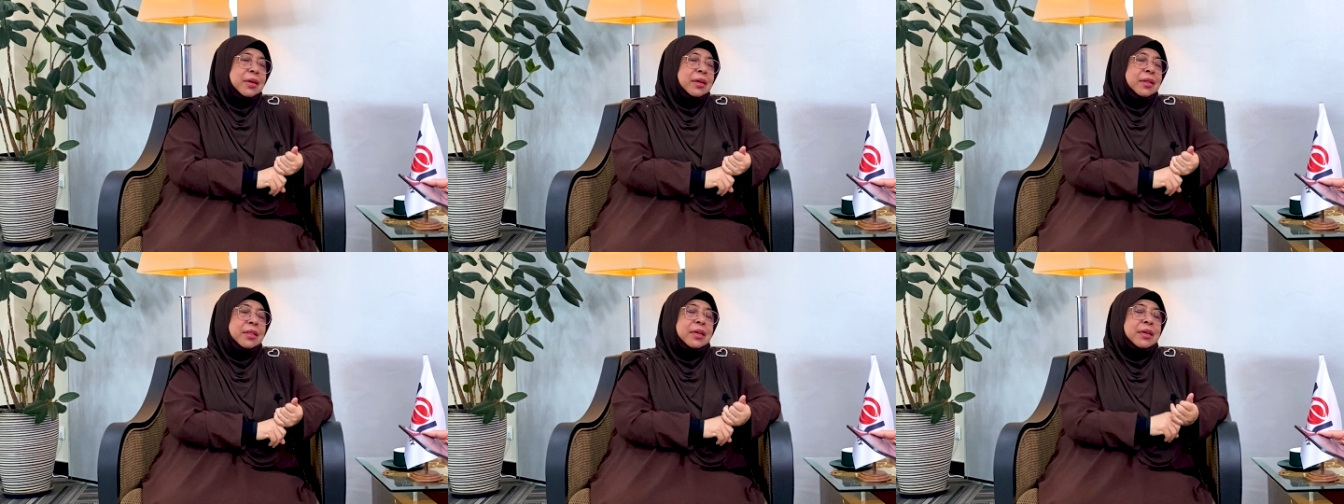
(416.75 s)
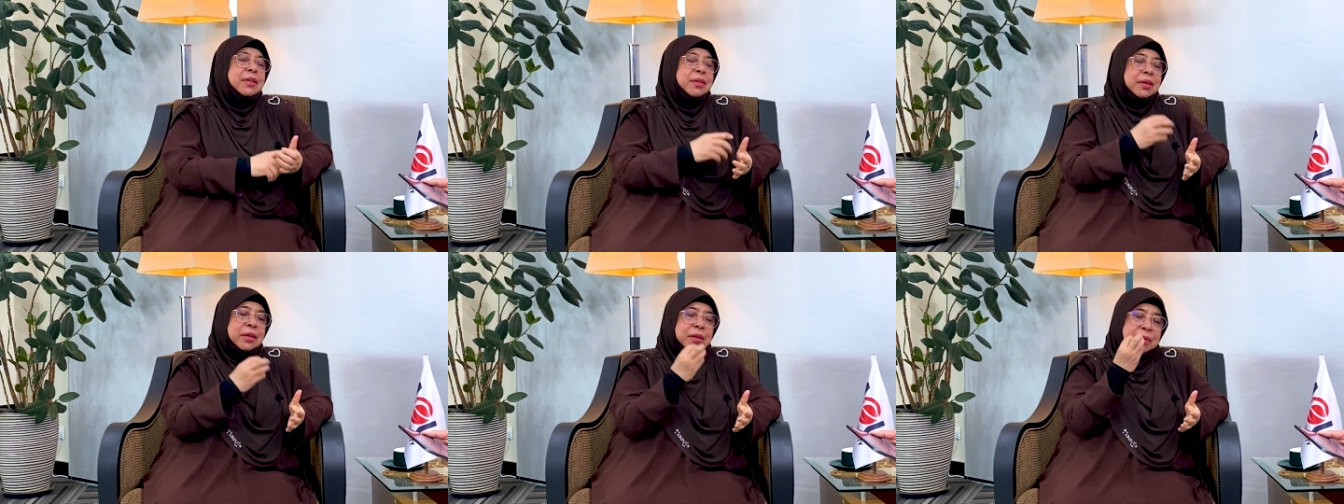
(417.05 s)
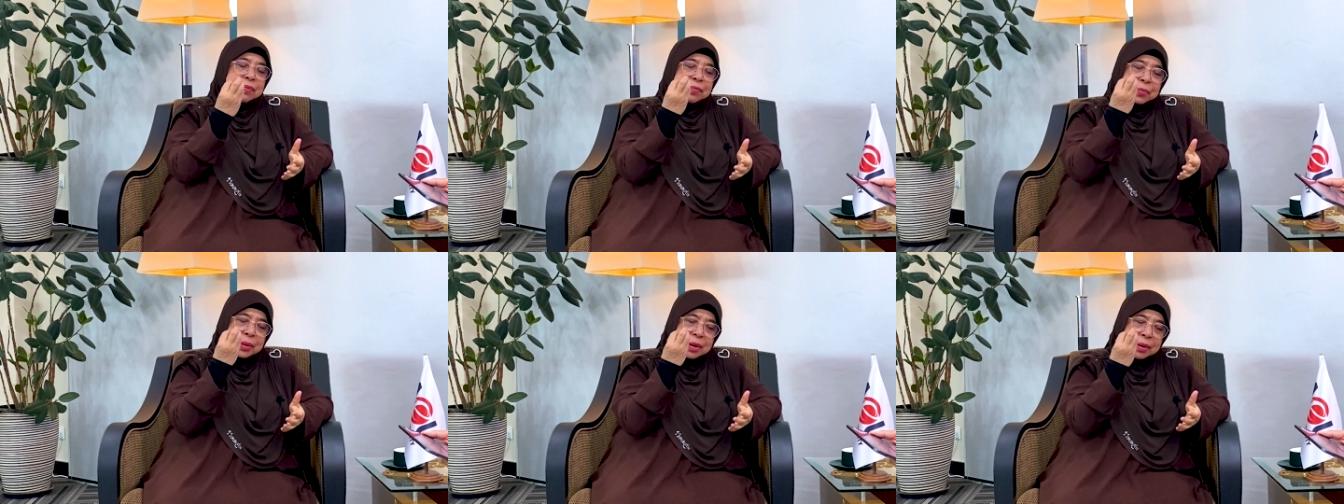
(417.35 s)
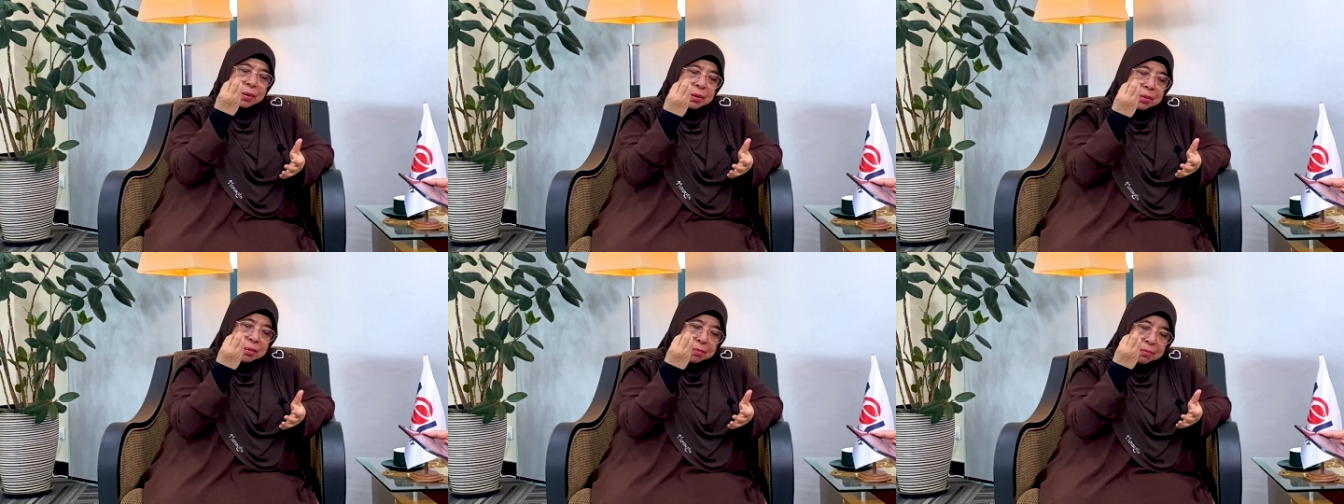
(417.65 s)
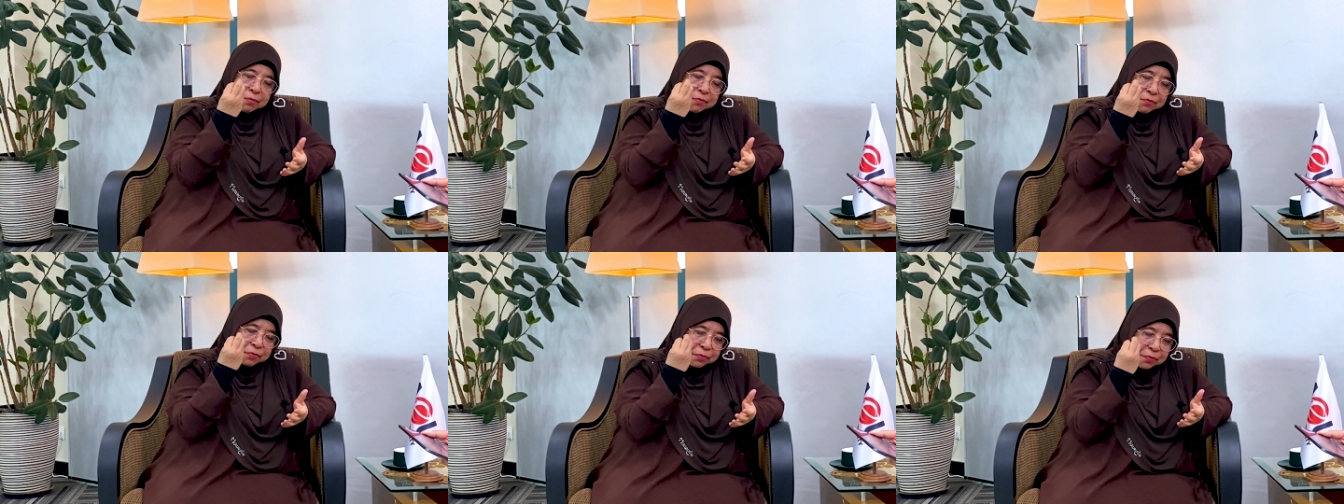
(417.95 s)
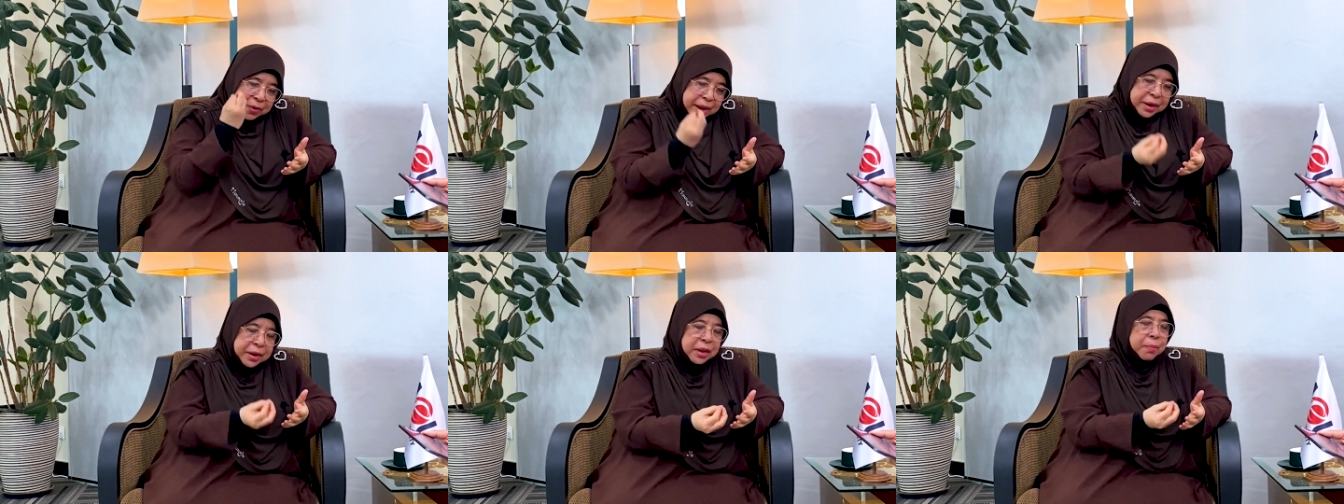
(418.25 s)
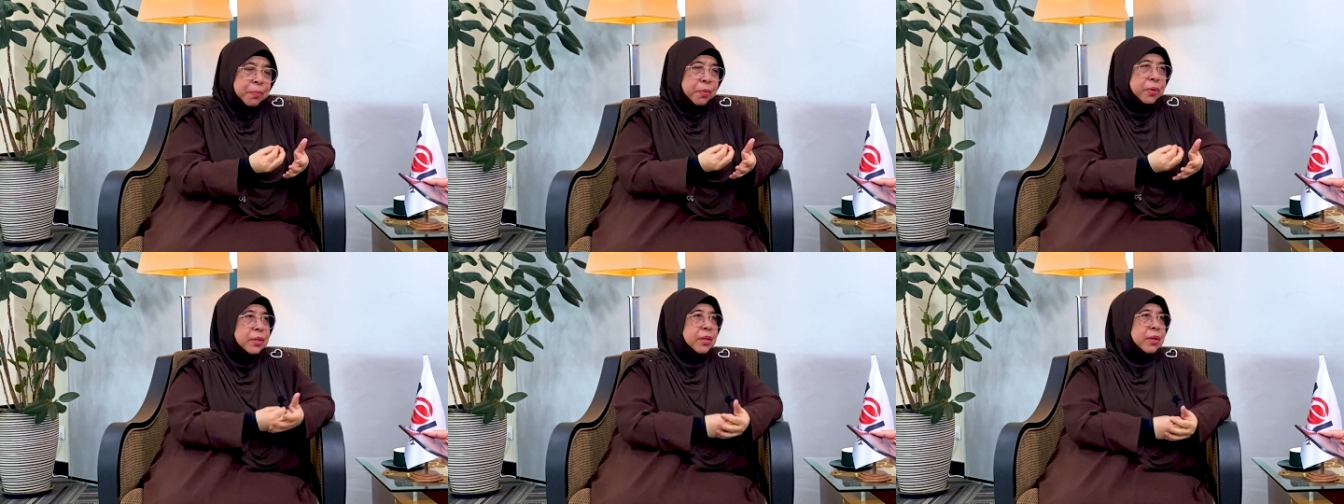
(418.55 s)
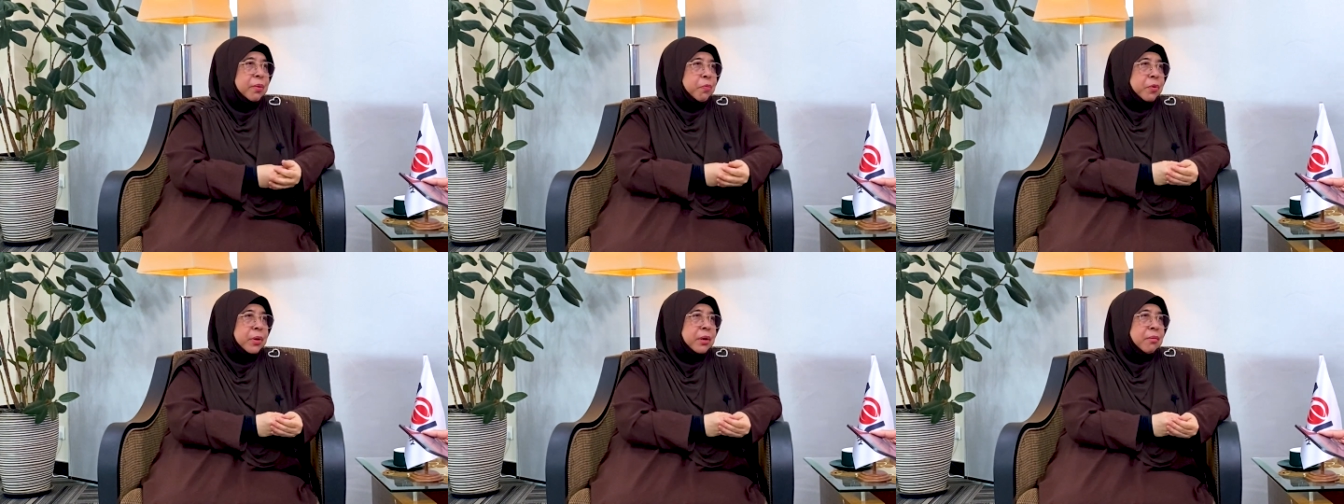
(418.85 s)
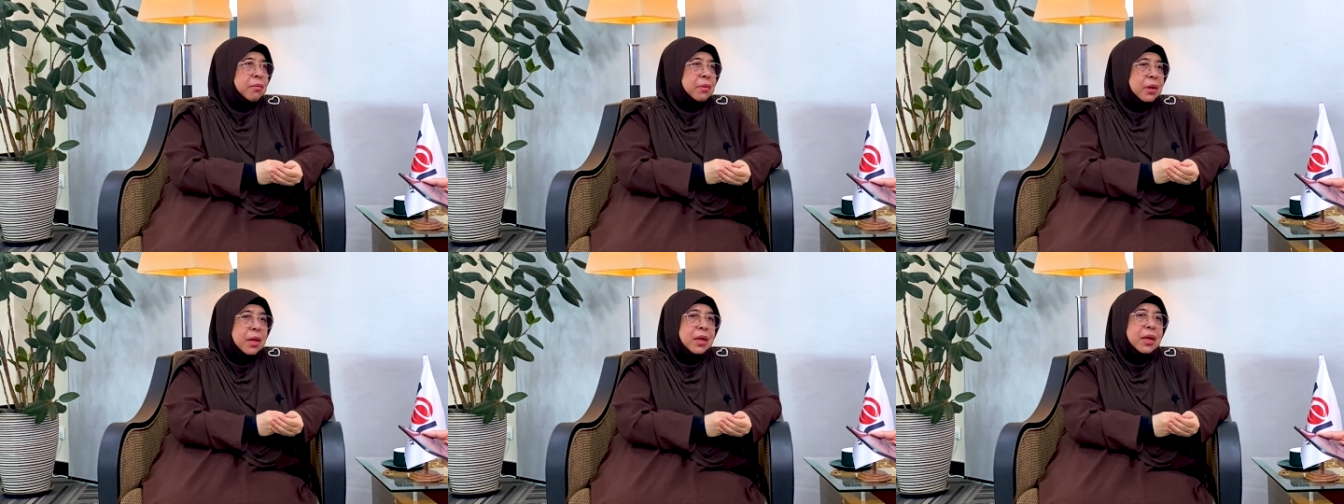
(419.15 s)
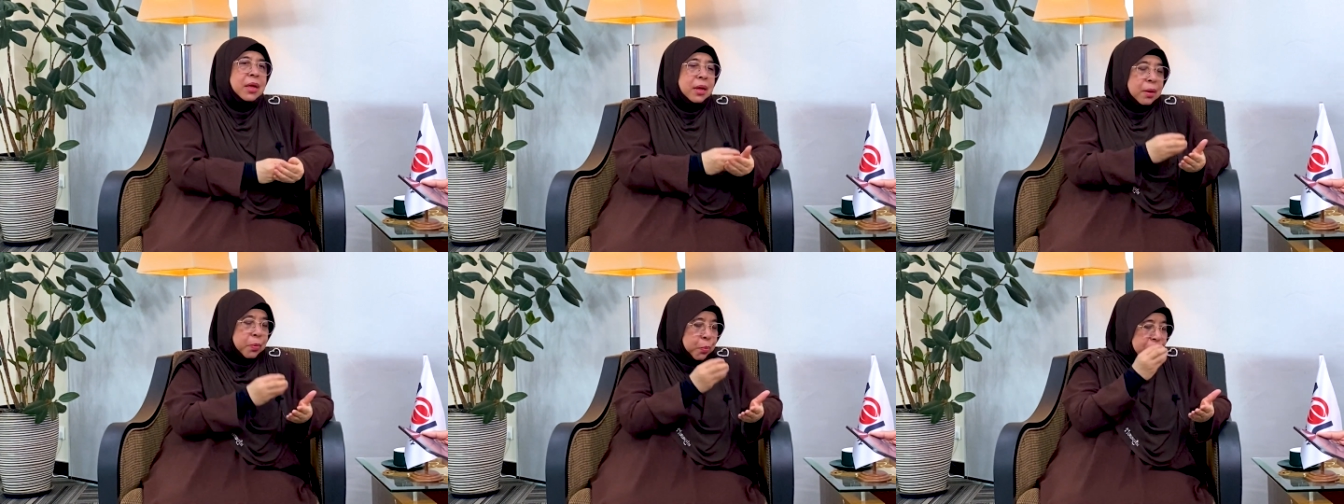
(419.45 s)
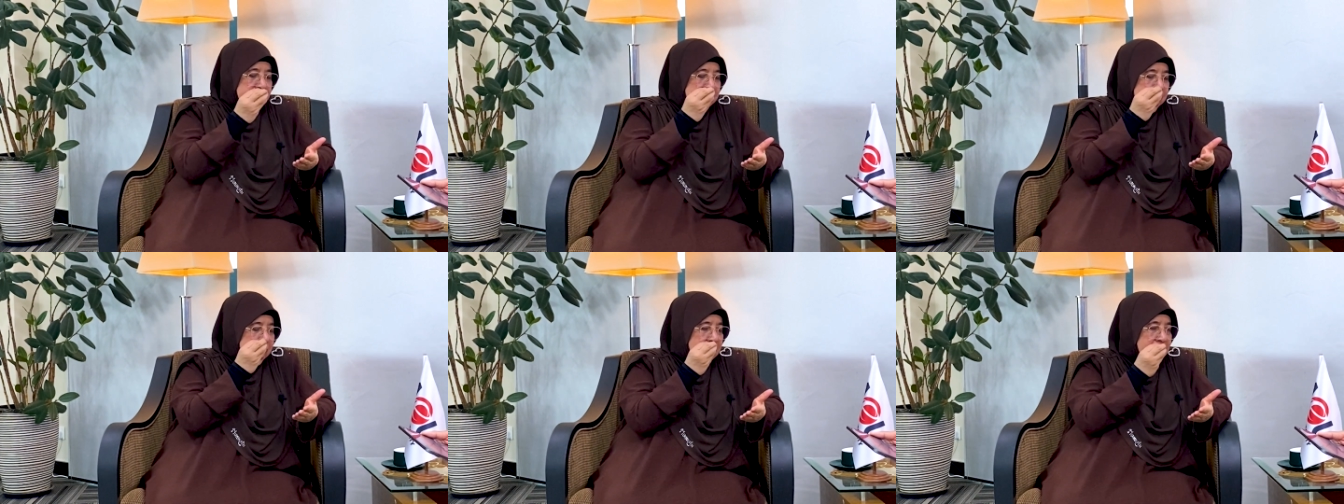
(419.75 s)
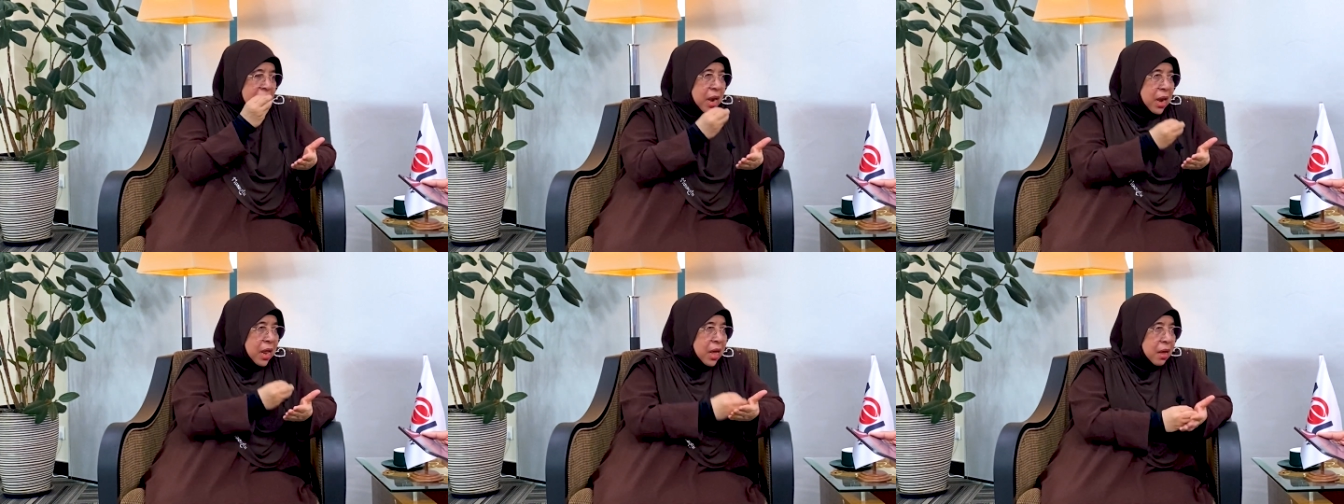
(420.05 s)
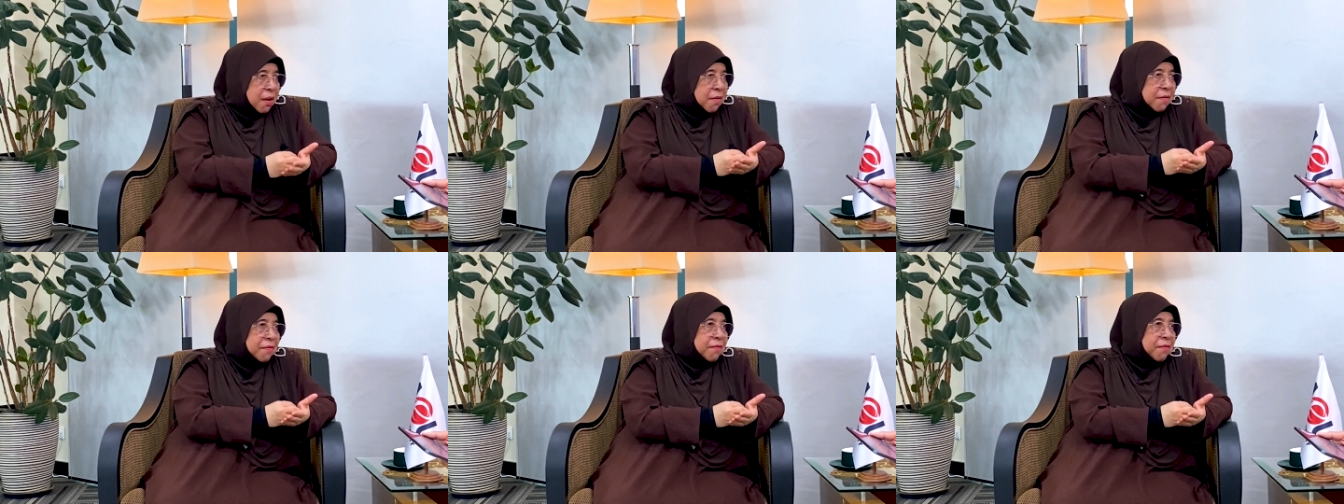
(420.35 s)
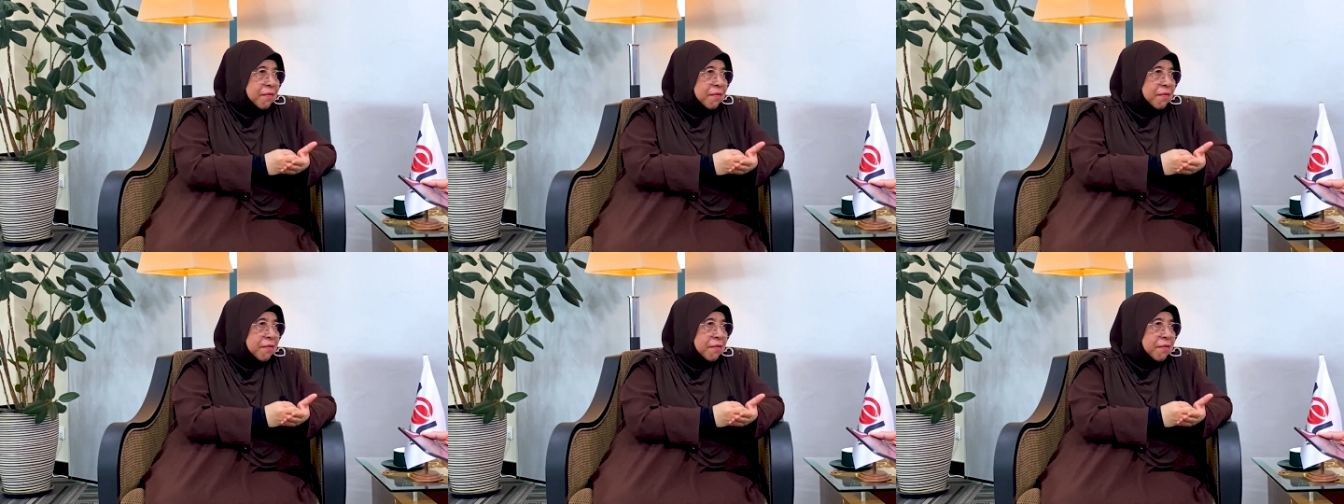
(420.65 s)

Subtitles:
This is the very important one. We need love,